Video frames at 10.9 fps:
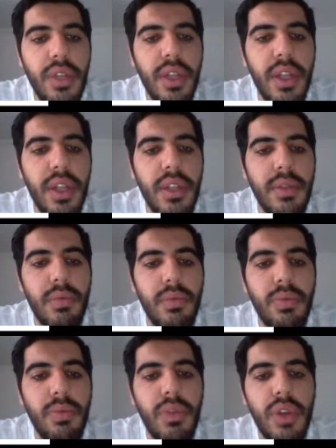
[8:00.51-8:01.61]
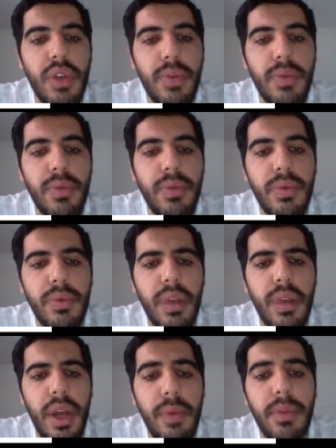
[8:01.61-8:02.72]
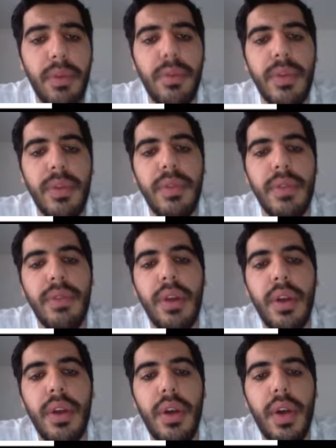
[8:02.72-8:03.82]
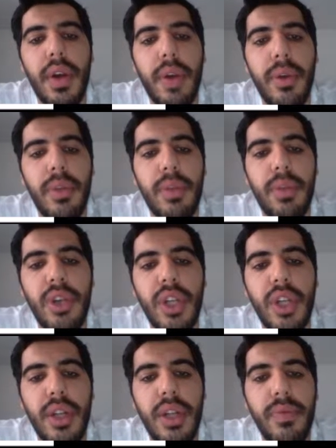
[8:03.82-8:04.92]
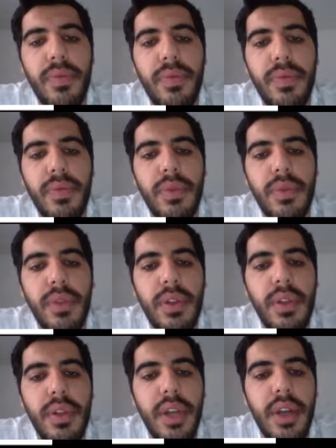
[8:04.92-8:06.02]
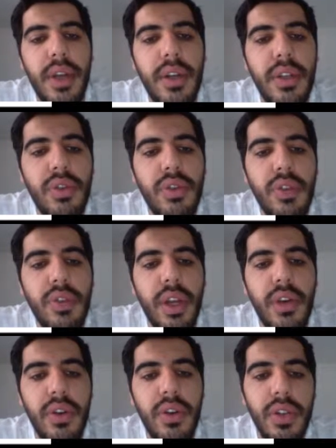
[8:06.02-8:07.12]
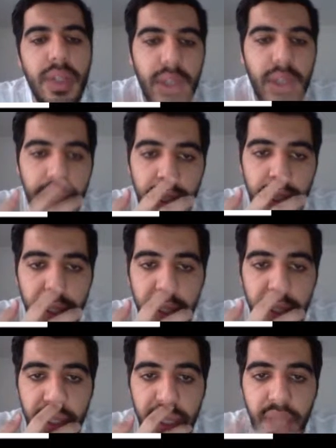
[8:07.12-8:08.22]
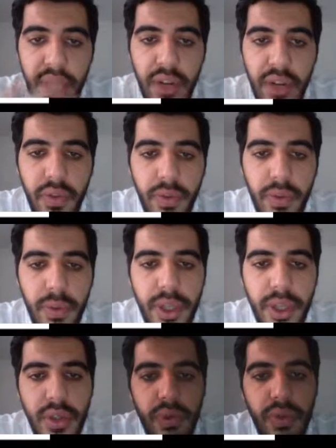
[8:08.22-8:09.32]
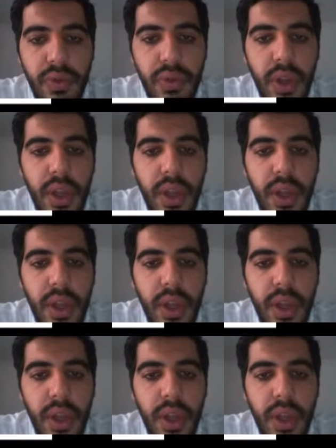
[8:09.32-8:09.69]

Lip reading: that is most appropriate about the project. There, it should encourage the sharing of information through